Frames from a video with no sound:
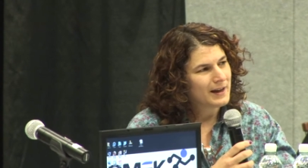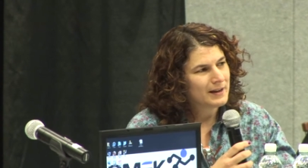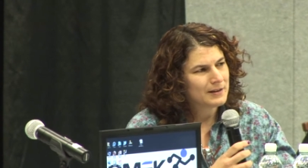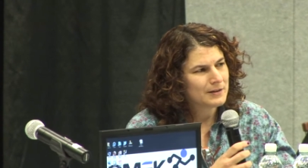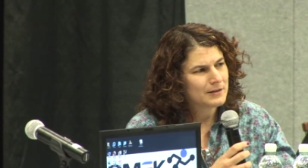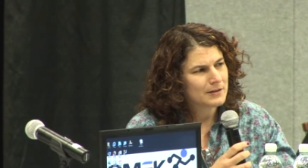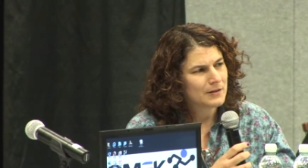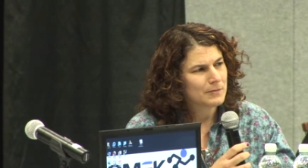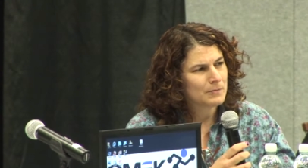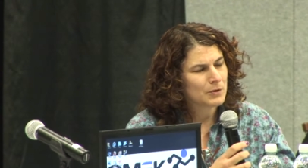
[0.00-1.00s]
And
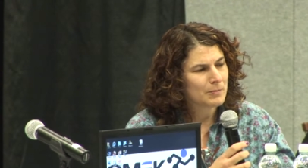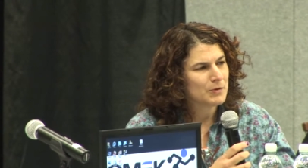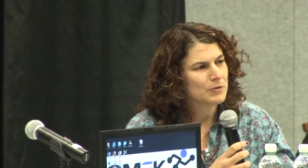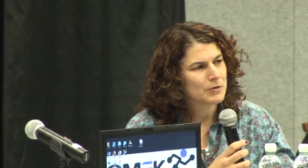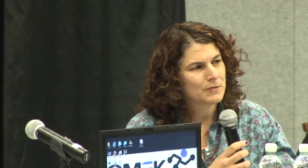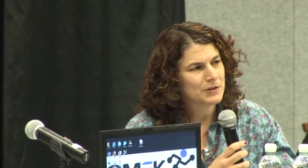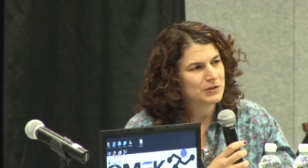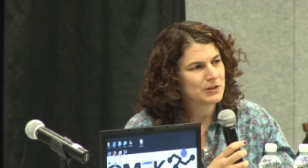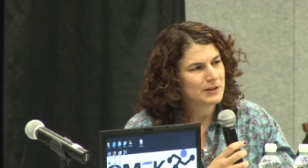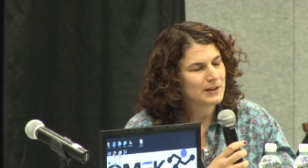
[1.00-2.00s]
the computer
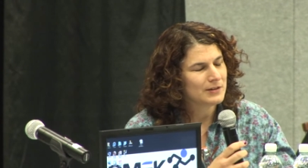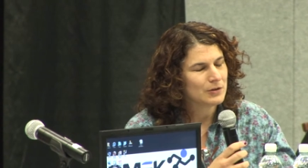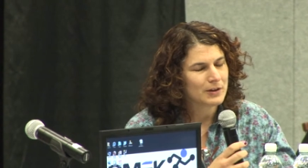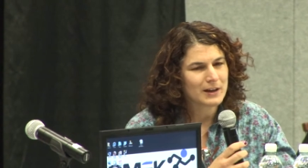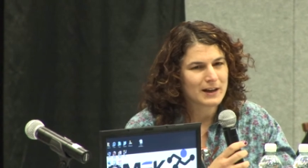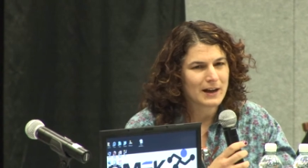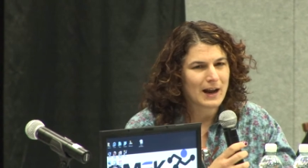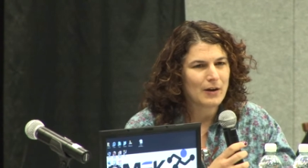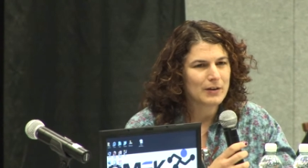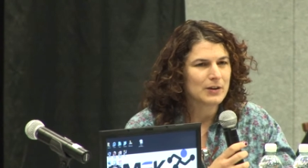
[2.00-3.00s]
vision is looking at
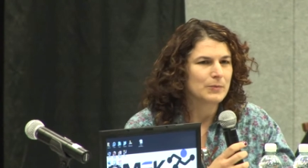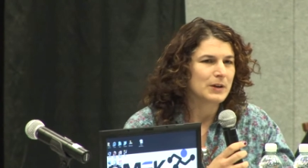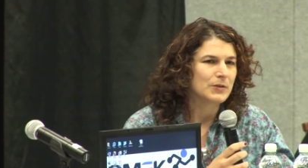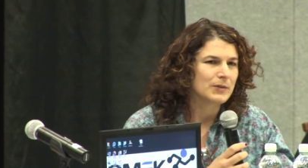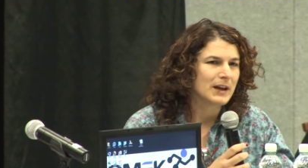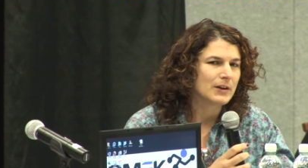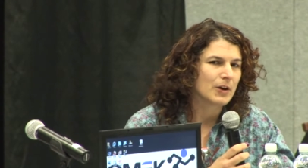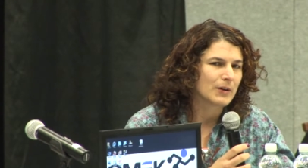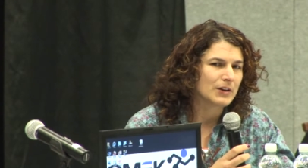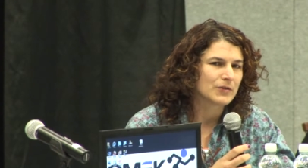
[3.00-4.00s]
how can we create
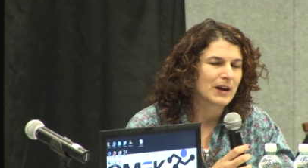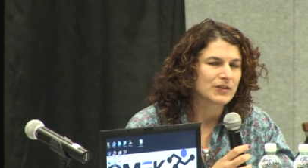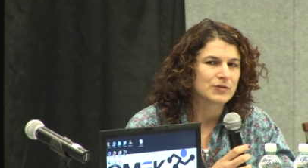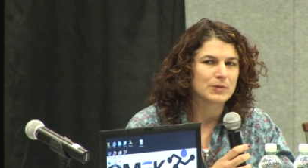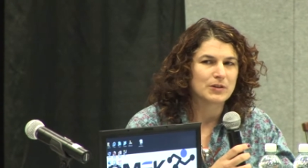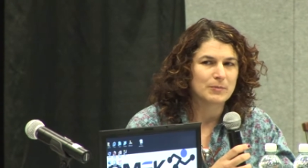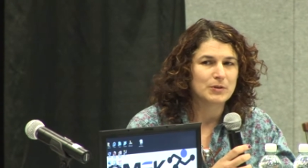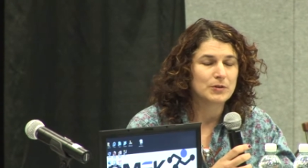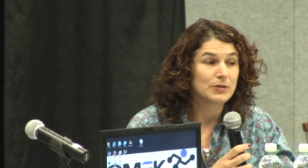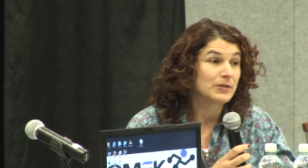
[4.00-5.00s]
our interaction with
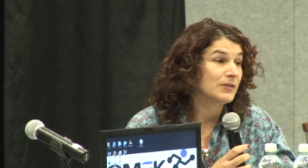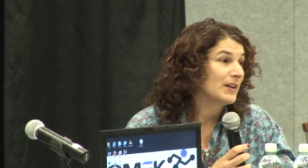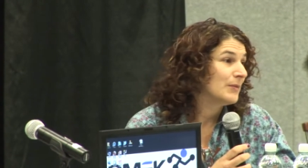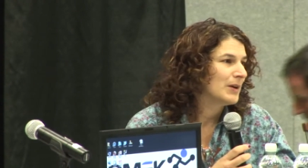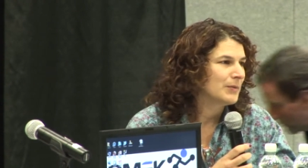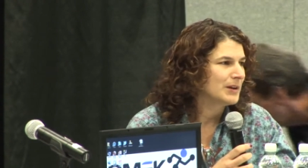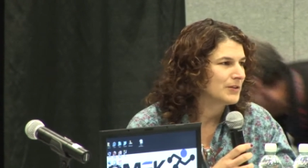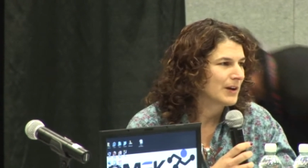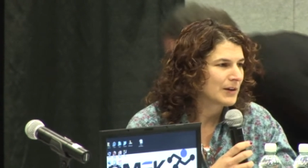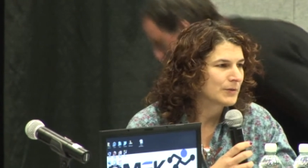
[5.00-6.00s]
computers the same way we
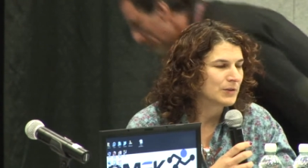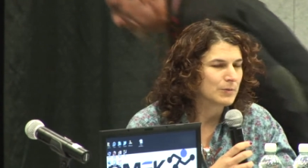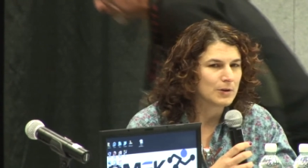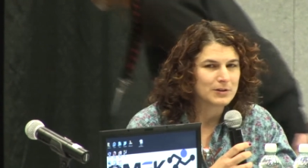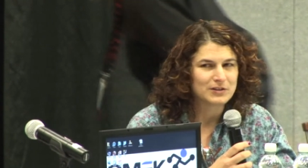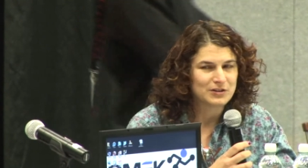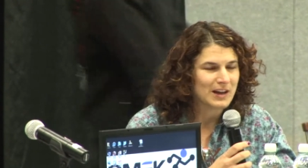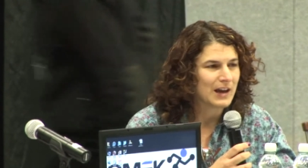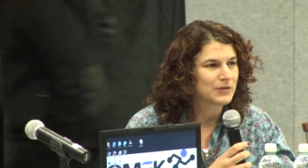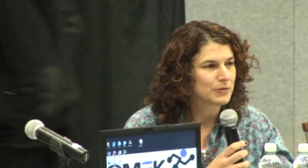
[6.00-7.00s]
interact with the world. It's
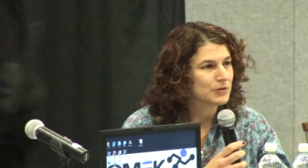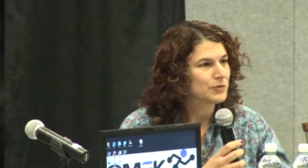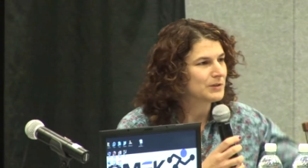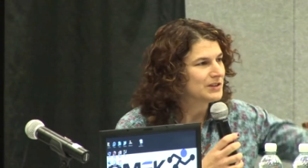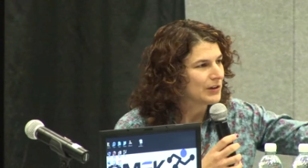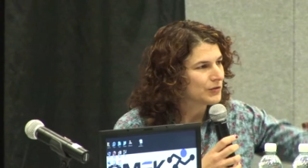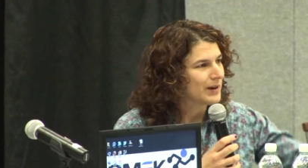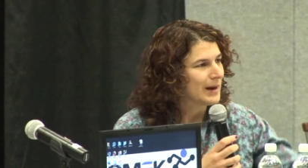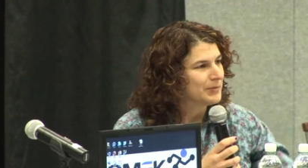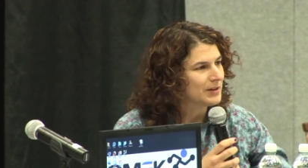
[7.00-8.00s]
natural to reach out and
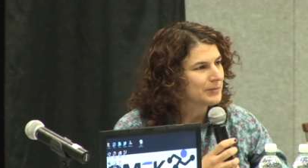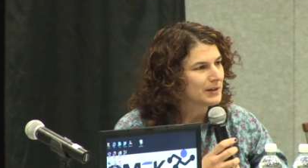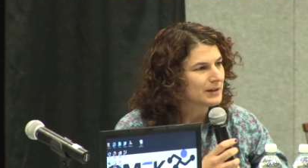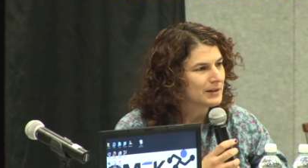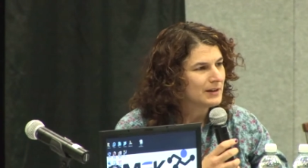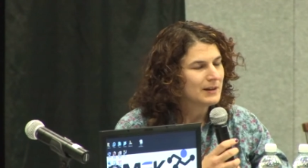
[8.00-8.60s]
grab something.